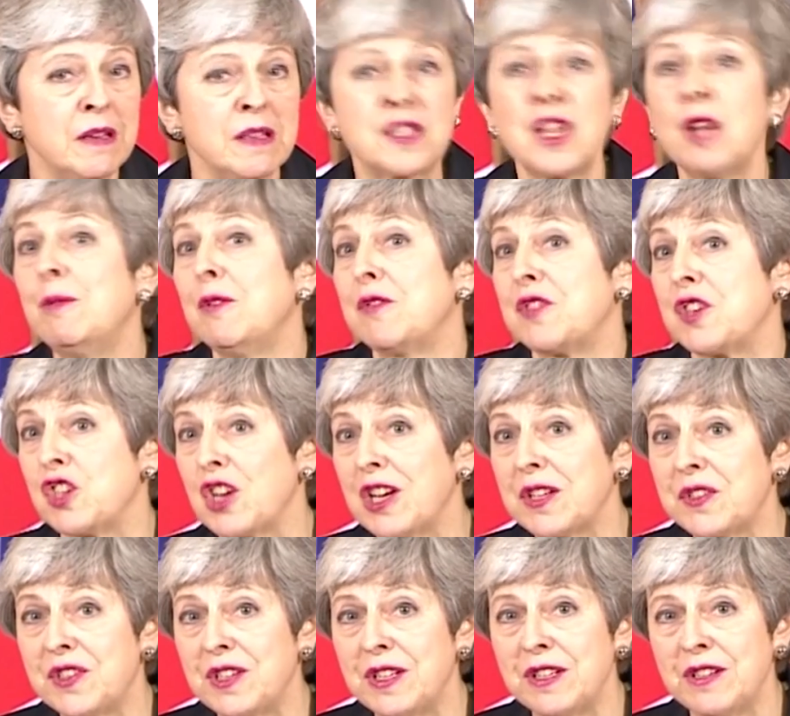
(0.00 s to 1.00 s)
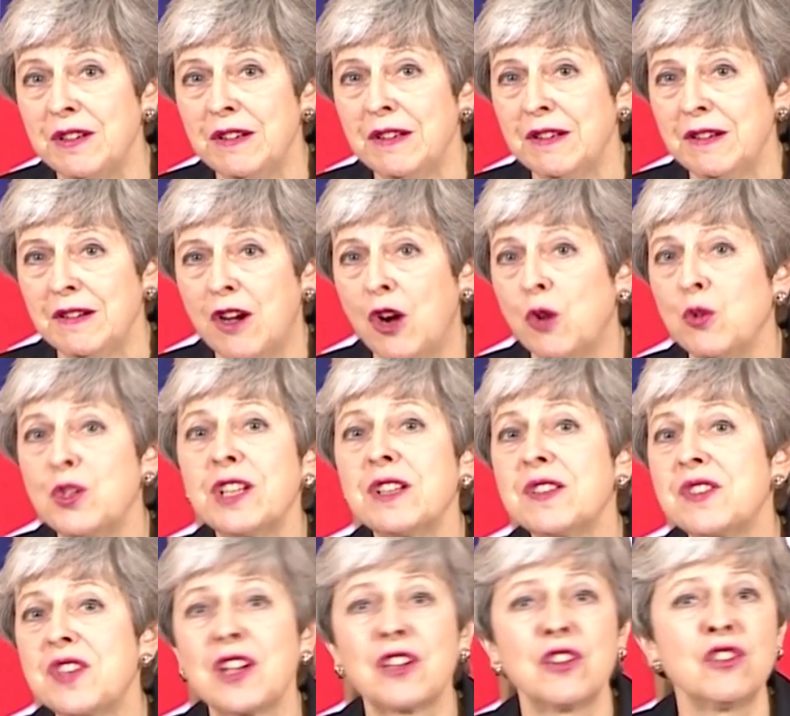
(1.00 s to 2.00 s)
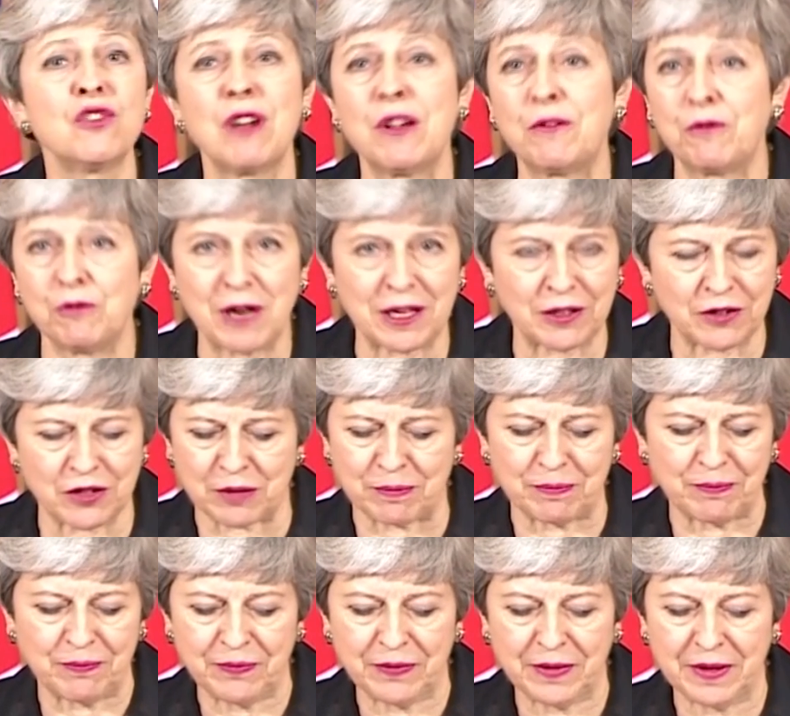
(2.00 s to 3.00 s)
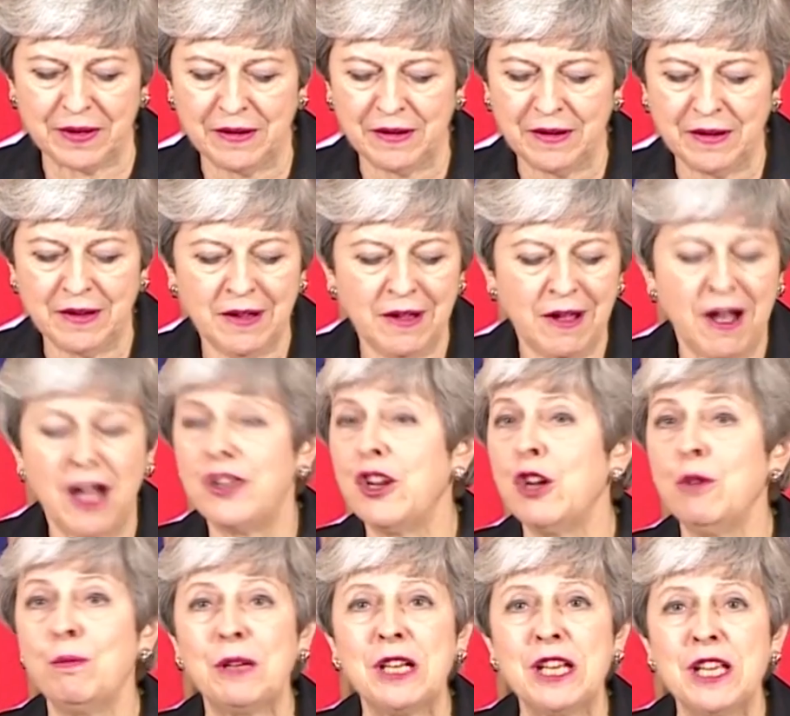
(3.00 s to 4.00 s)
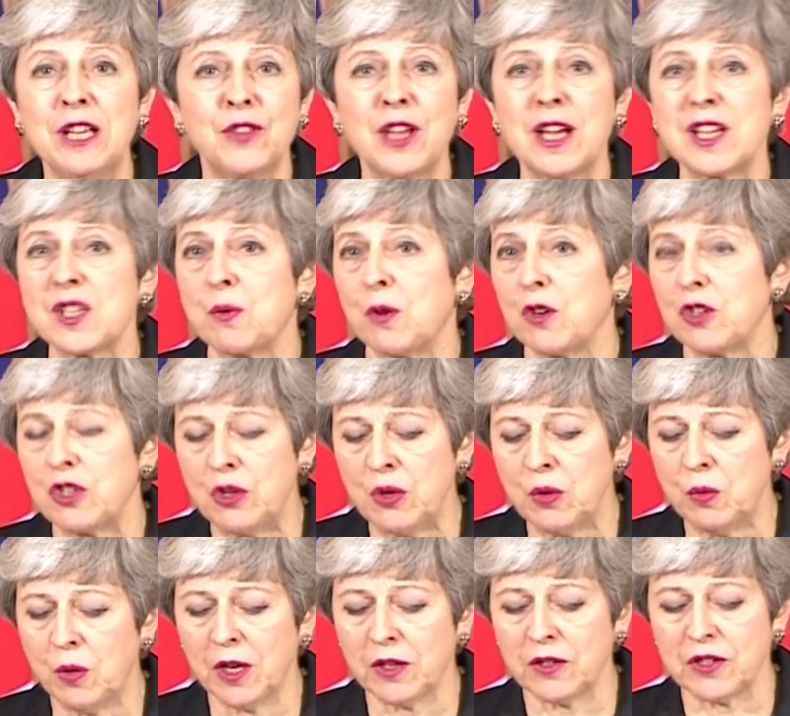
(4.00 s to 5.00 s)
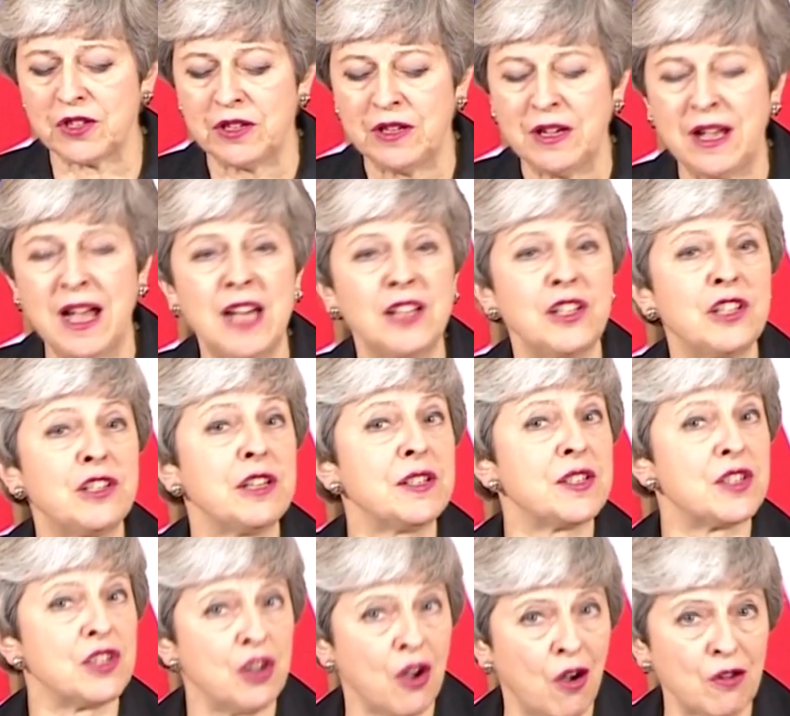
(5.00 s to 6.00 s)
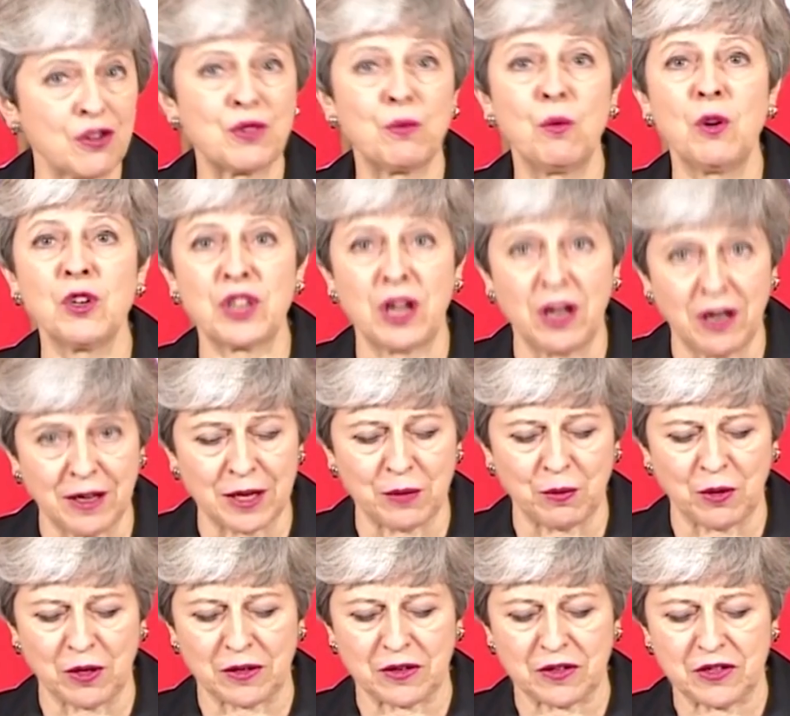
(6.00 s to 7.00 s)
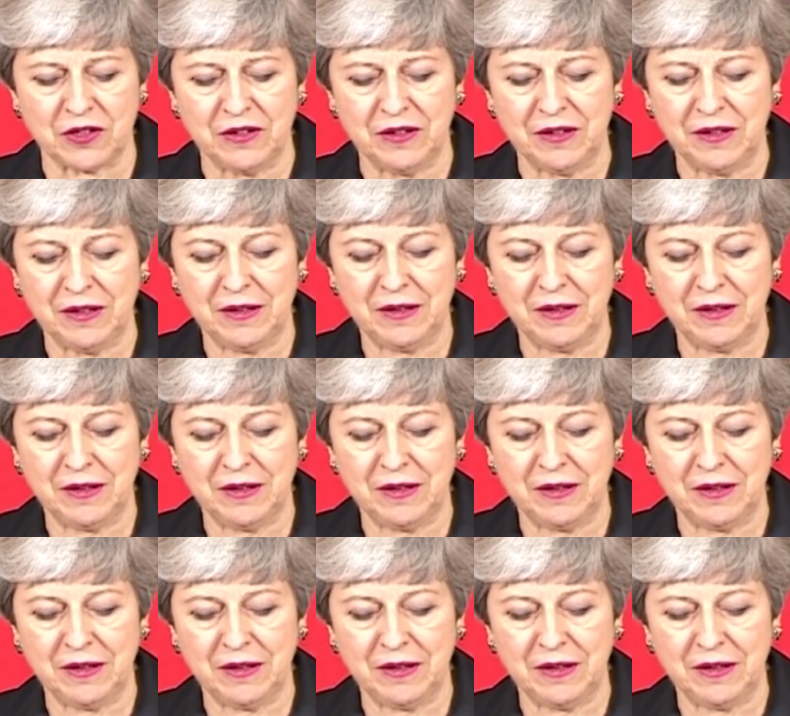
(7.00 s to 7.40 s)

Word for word: Some have suggested holding a second referendum. I don't believe that's what you want, and it is not what I want.